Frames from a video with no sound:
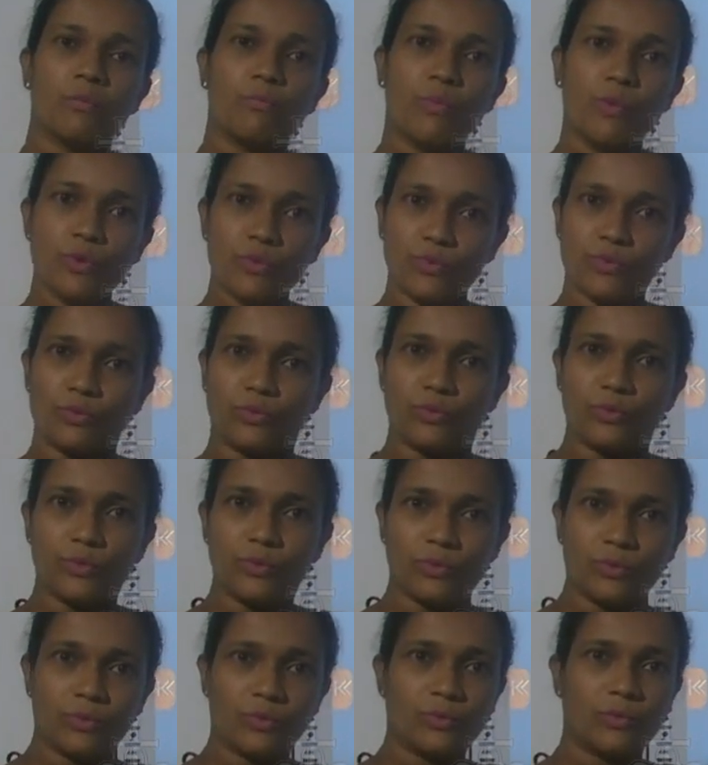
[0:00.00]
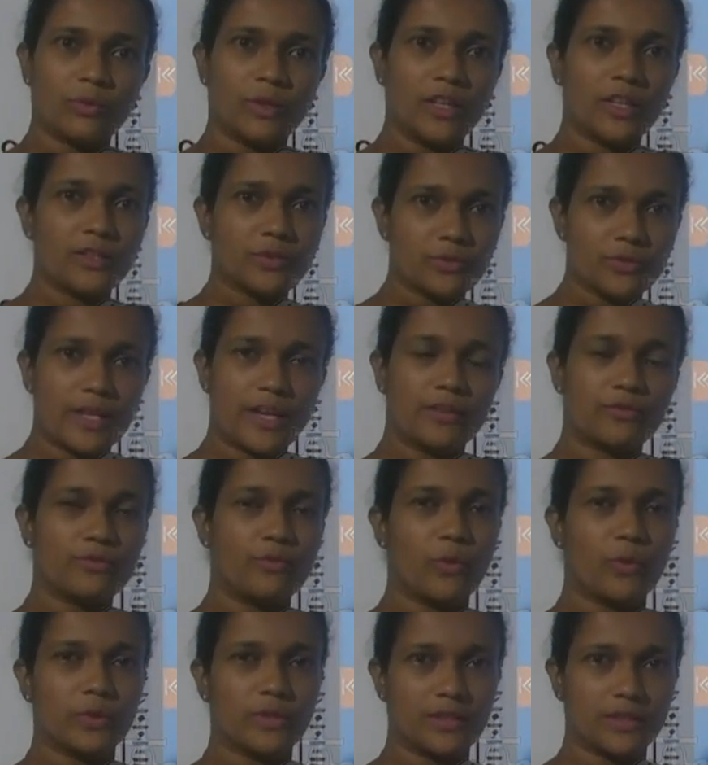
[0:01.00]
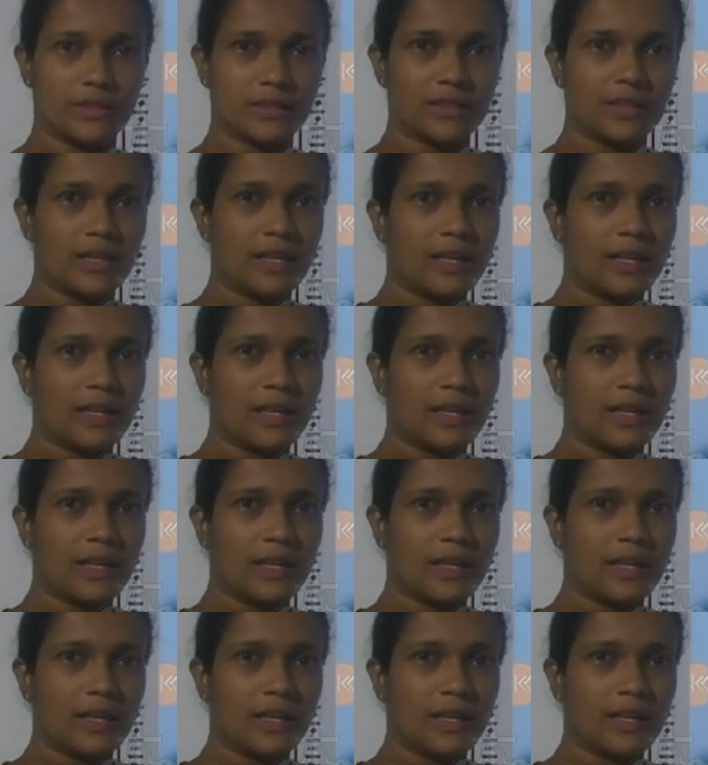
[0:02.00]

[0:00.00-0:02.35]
blue into that water,